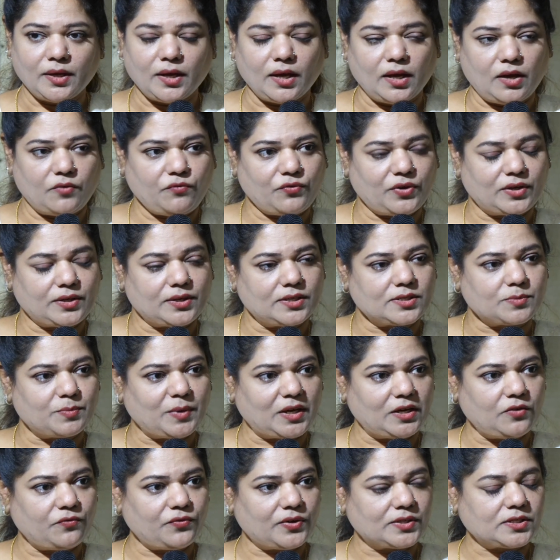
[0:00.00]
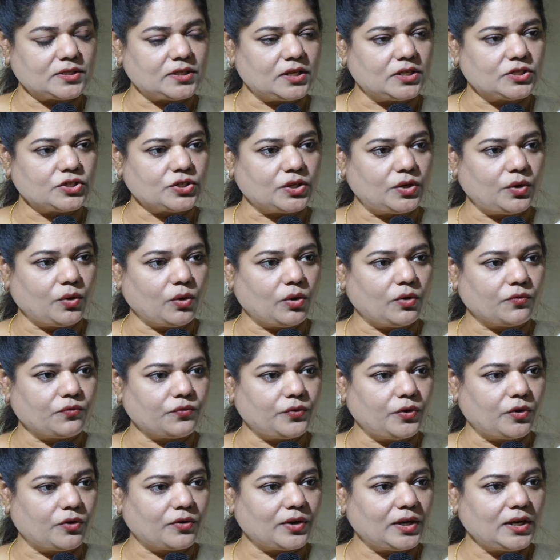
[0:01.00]
If it is manifestation of
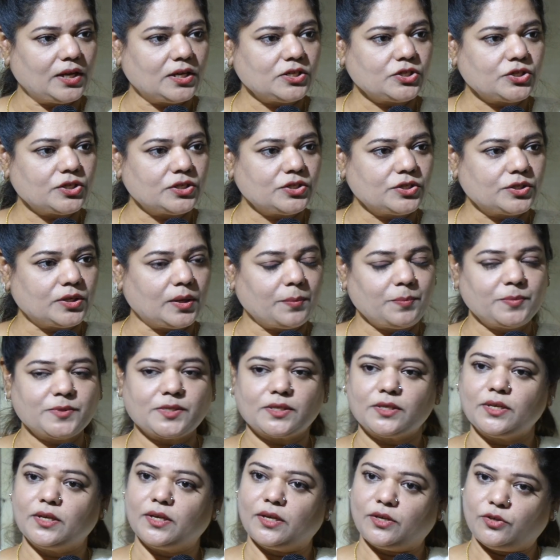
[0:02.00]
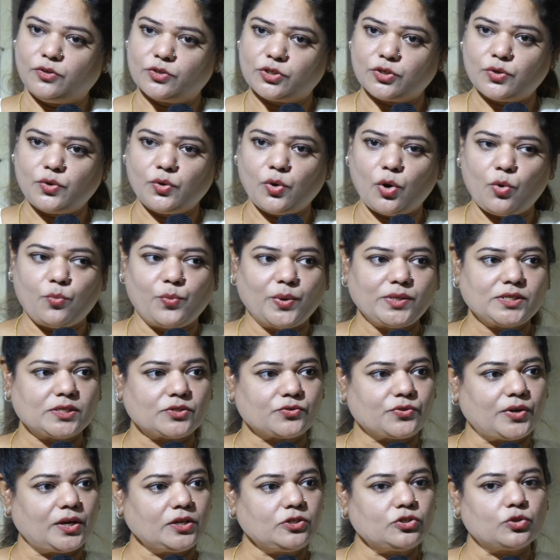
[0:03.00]
your relationships, you should know which
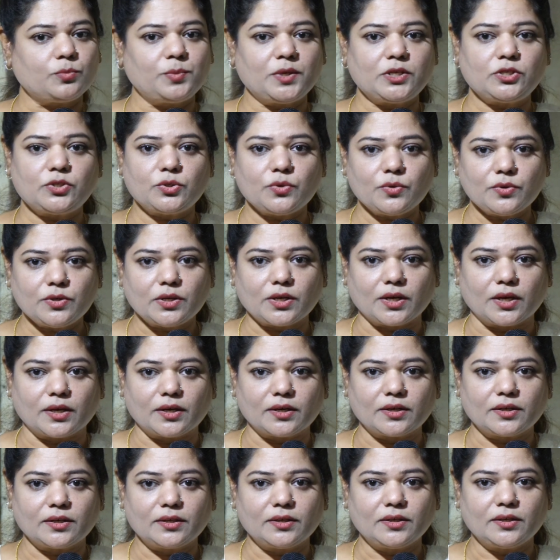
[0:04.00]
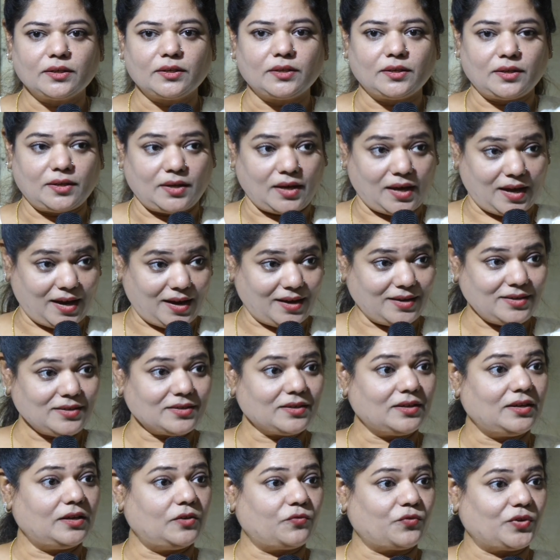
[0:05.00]
string to be tuned in. And
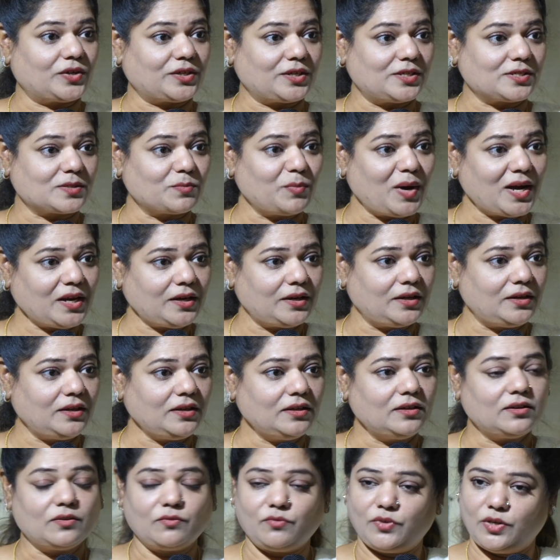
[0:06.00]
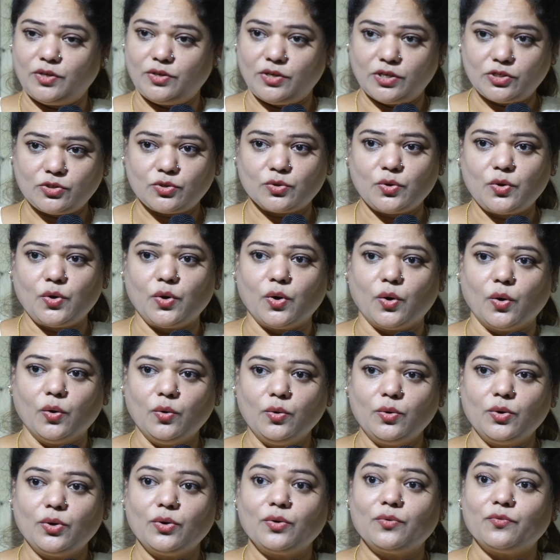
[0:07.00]
if it is money, we need to know
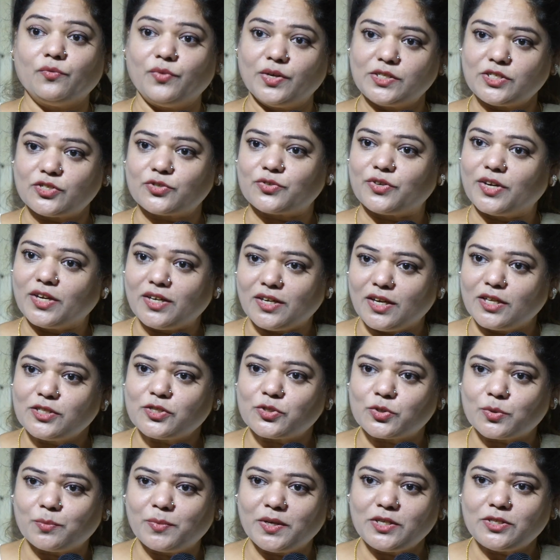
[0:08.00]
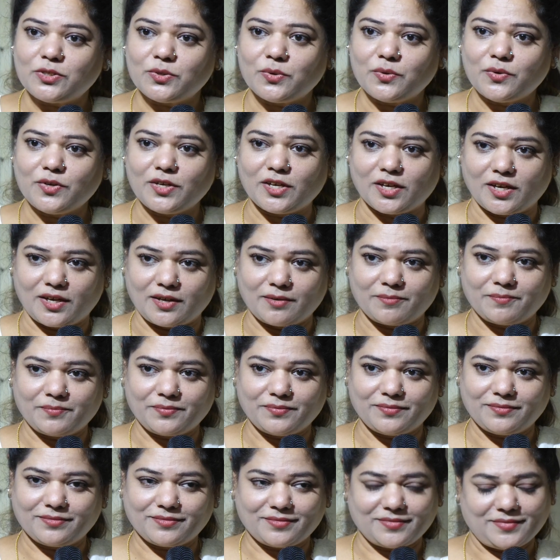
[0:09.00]
which string needs to be tuned in.
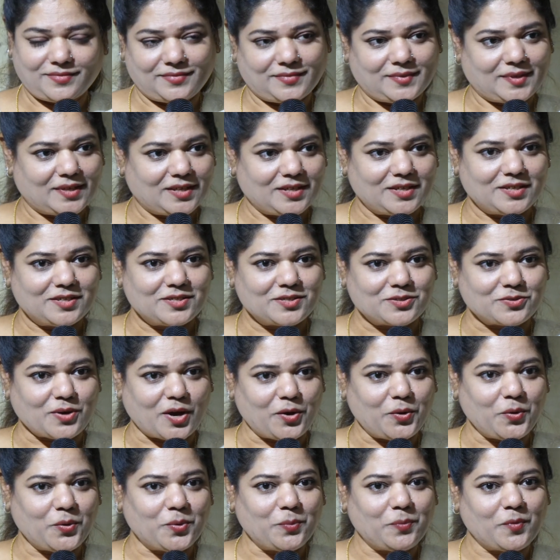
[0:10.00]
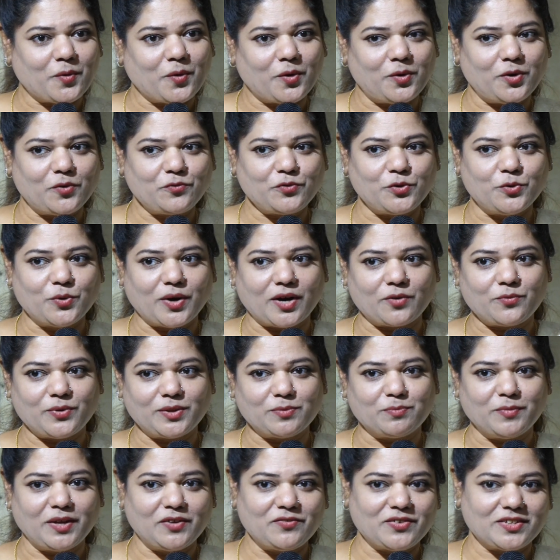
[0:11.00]
So I hope all of you are with
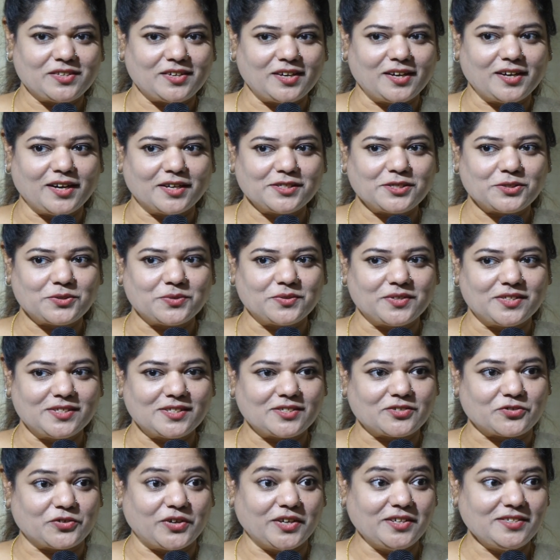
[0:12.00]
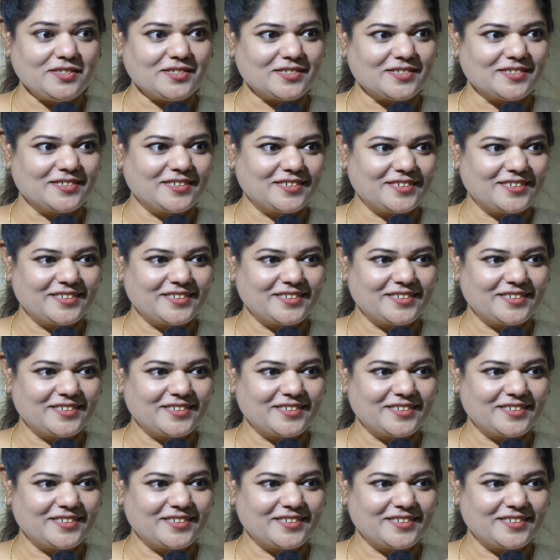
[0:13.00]
me with regards to these strings.